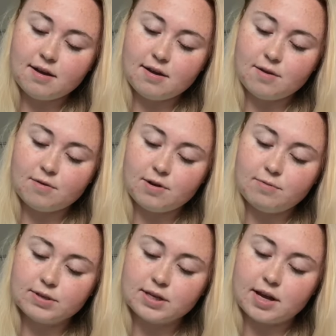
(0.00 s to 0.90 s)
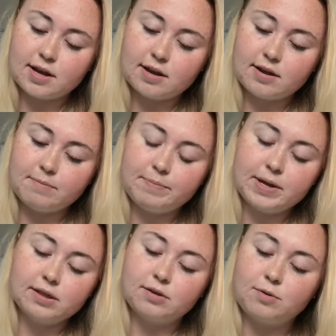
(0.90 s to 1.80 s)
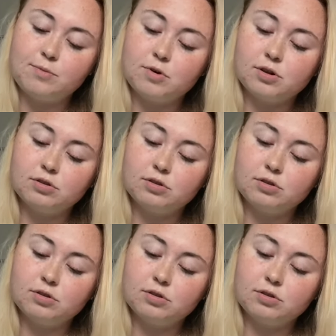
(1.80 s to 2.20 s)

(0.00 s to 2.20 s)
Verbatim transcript: Coco was like, be a little more